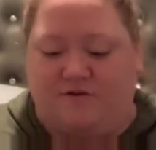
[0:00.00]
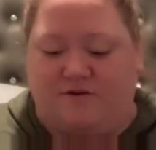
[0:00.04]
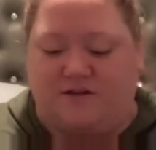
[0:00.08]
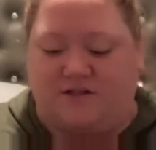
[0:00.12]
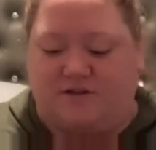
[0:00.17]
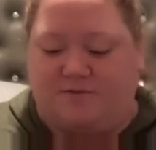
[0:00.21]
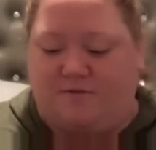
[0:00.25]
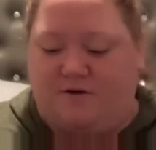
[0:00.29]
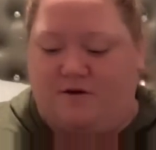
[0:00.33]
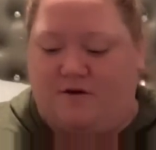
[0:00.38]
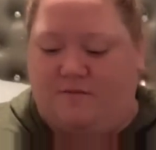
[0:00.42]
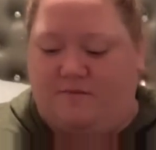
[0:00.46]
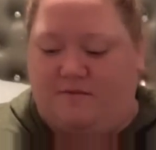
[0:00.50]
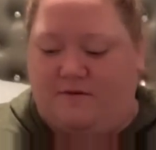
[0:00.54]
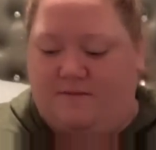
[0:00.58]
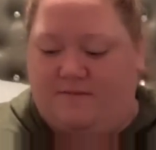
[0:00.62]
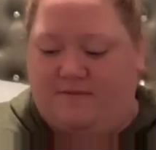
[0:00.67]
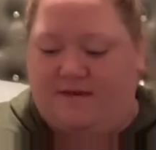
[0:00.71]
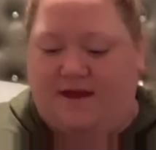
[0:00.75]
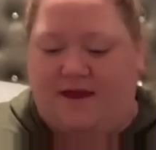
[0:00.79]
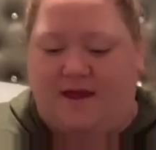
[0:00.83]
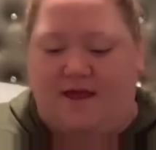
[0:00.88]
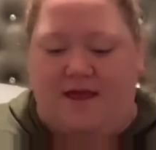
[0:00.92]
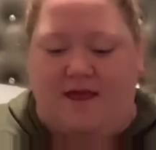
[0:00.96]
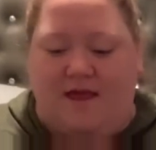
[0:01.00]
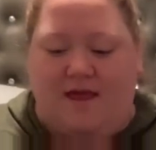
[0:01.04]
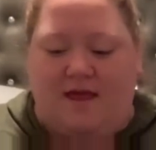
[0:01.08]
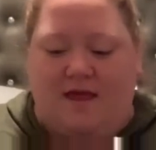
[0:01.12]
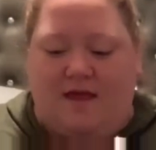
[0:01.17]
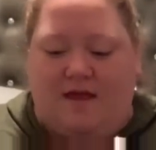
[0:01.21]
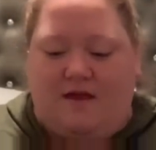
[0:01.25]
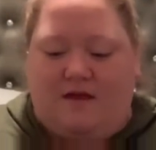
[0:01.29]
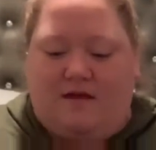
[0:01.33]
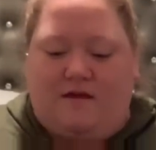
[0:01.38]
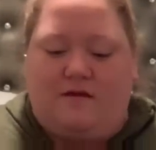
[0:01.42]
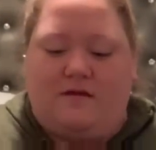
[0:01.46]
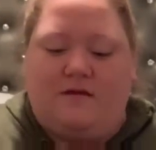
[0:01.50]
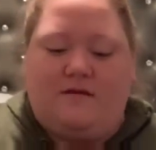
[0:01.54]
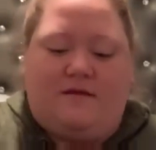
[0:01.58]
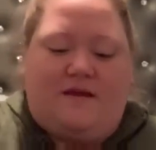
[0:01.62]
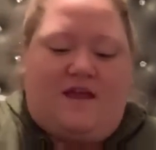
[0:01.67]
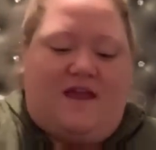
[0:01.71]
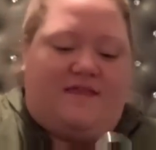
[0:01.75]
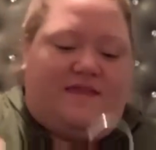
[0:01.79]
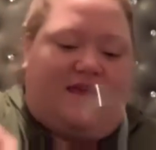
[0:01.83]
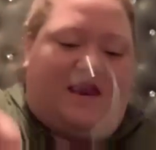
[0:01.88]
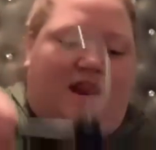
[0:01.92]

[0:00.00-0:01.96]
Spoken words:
it tomorrow probably. And